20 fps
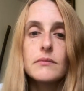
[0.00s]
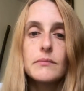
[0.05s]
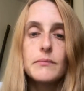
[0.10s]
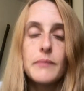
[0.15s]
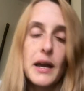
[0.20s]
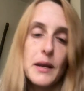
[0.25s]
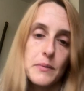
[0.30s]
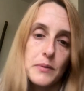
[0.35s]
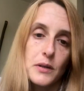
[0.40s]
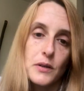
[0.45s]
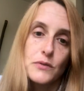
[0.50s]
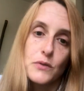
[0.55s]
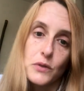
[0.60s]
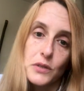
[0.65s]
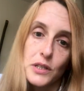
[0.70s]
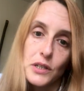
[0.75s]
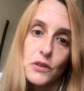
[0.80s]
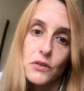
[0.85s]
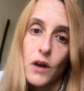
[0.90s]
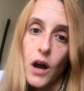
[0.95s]
maybe you've
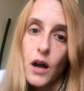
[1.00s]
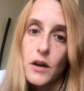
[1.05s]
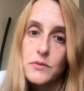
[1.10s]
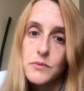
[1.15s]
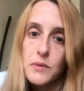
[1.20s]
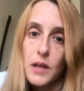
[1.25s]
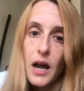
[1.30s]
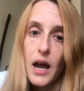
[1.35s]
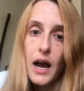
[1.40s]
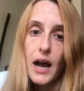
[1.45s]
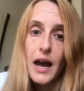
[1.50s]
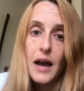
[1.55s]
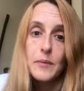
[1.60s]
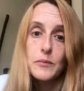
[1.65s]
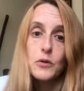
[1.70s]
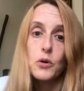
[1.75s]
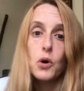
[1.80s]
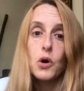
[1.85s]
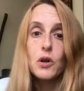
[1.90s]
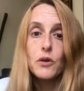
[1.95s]
already grasped, like I am
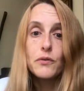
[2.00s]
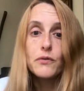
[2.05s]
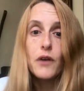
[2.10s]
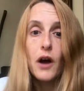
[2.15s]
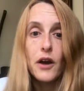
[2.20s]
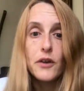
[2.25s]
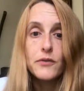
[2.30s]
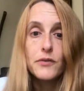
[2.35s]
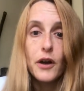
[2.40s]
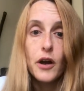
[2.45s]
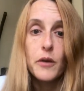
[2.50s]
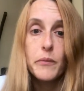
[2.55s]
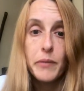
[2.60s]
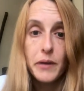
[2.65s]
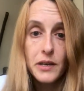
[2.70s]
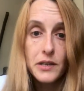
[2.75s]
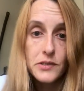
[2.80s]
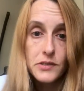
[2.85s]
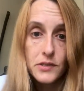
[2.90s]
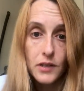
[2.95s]
a qualified
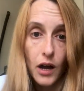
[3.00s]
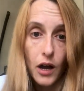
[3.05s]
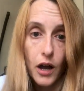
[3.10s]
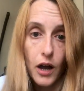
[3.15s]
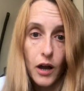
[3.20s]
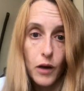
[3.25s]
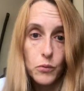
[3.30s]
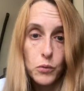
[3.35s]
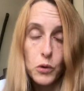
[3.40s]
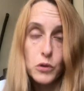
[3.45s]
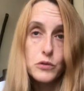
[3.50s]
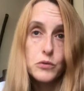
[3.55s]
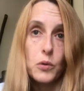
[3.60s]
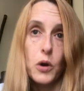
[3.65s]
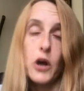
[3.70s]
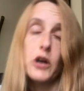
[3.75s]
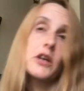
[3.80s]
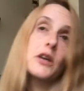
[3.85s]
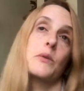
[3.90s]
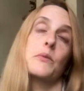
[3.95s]
therapist. I was
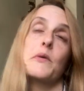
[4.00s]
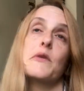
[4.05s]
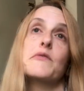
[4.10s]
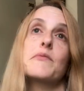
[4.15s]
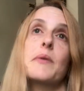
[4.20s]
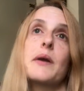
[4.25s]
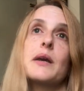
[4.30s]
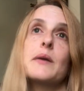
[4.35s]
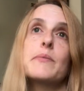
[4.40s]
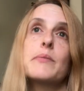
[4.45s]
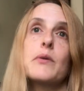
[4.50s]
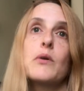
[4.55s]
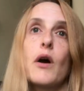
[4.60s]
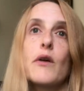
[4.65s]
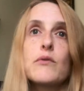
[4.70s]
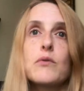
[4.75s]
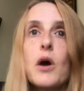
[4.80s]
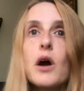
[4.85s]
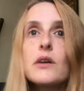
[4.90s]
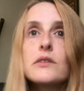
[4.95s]
working with people.
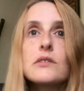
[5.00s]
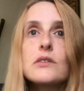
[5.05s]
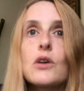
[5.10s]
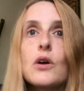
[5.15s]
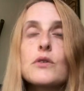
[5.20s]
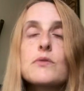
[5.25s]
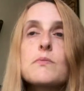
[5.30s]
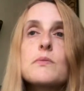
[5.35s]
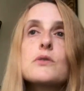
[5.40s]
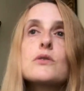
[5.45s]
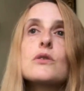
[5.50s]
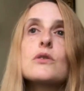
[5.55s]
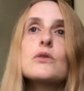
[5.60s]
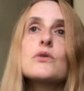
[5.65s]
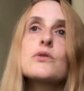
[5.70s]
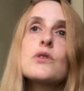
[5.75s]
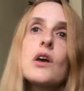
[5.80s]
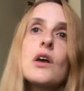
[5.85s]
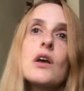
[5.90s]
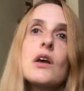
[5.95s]
I've worked in
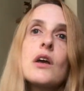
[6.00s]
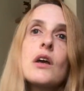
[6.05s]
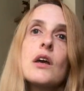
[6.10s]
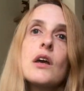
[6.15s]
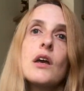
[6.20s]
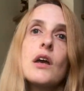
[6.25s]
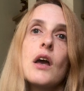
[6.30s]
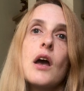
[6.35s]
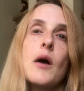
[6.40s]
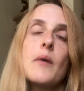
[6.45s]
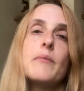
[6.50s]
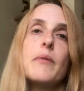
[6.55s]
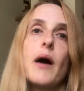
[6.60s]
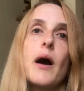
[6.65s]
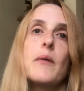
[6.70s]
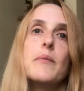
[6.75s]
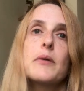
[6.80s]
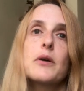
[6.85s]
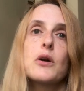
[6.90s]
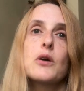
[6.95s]
hospitals.
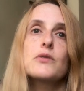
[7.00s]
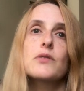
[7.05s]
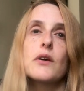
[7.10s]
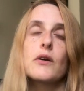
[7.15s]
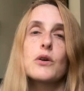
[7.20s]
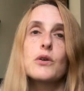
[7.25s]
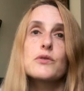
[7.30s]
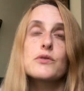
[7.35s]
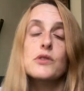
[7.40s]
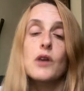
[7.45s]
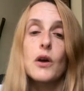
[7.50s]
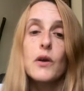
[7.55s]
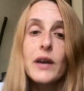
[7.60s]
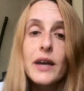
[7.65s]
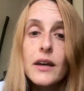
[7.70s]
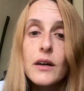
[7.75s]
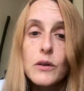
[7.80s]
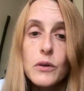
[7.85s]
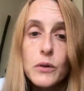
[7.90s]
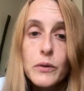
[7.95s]
But because I got so
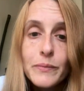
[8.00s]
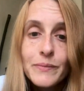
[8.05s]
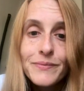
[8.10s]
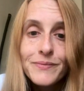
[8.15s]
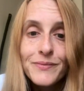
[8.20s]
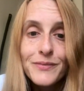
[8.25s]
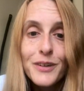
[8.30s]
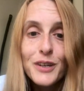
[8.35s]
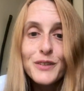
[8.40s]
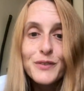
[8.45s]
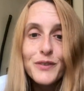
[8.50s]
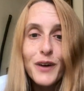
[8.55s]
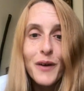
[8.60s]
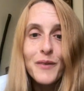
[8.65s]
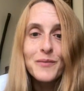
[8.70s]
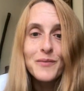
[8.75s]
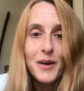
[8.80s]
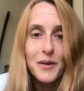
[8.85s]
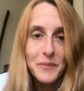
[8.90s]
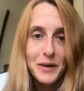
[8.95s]
ill
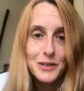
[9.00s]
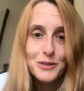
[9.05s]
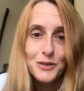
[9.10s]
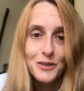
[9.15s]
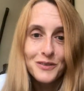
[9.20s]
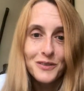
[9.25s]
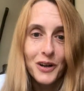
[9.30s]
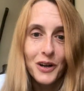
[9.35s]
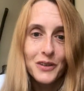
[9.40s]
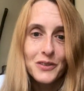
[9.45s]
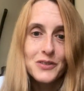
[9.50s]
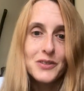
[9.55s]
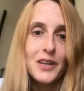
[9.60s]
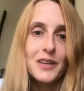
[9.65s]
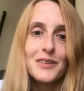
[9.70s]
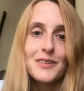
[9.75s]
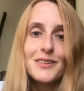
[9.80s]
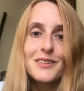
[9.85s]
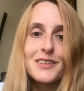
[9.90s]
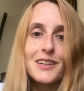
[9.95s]
from my metal rods
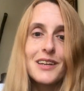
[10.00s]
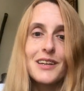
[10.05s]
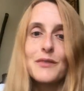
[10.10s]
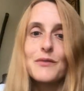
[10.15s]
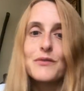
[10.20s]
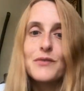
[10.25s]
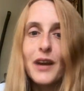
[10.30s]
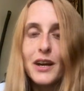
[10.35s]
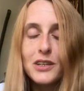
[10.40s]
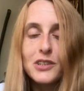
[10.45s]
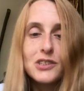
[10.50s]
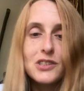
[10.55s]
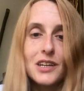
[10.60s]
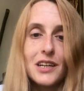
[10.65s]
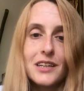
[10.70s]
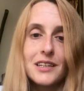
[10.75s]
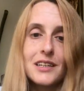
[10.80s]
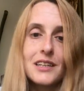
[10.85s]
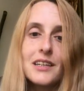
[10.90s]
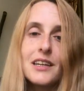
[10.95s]
and the
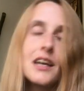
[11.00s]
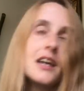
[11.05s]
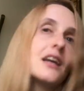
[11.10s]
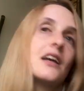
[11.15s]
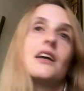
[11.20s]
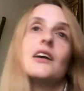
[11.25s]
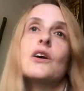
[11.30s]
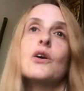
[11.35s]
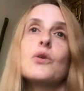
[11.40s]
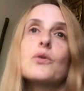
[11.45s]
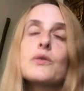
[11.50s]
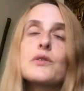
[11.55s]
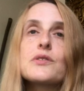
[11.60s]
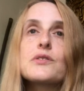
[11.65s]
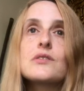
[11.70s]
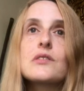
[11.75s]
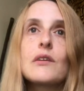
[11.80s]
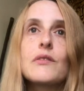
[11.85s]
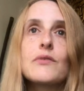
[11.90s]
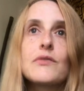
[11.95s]
infection and all the
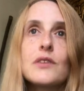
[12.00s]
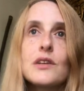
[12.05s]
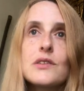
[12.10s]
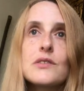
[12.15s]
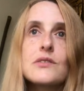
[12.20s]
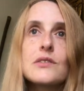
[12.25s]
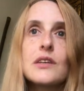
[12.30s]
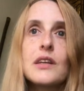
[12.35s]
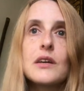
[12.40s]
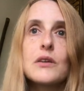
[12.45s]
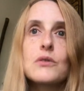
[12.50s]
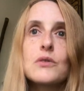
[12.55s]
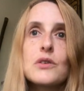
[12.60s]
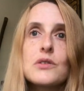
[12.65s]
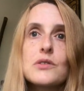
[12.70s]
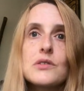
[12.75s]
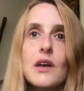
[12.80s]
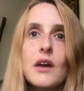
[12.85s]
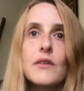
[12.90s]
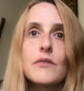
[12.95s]
stiffness and
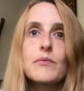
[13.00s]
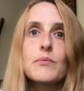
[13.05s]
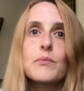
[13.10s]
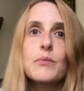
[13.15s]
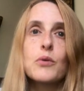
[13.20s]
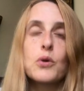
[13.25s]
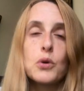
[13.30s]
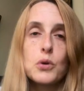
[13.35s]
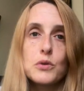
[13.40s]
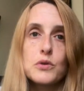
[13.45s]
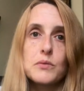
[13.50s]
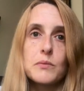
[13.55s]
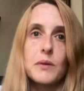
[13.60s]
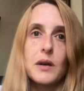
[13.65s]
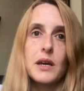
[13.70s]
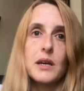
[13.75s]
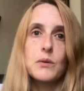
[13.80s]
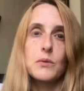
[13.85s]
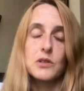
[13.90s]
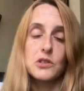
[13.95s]
illness they've caused
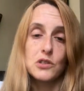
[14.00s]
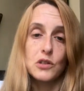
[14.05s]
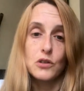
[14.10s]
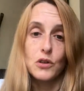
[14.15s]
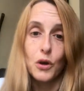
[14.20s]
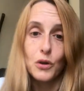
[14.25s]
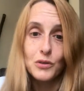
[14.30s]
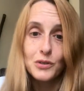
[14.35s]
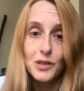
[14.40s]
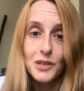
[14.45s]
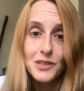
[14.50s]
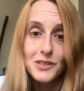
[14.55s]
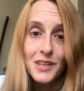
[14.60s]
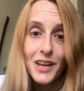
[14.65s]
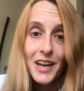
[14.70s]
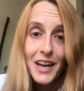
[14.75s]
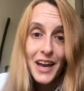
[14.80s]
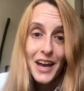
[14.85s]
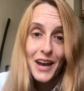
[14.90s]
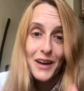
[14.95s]
me, which the doctors
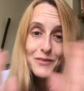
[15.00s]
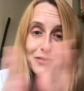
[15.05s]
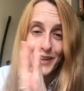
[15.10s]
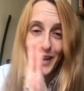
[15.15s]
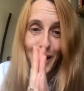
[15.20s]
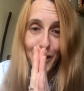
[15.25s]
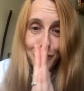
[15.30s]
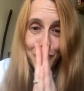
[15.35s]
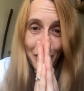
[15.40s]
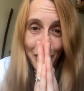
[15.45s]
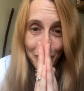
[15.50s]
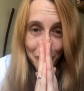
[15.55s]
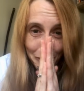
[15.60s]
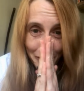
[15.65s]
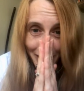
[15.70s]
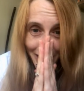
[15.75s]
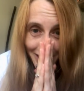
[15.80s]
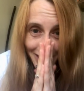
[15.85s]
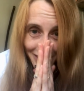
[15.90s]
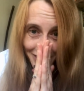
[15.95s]
have now wronged
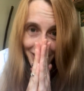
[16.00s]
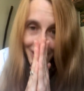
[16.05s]
me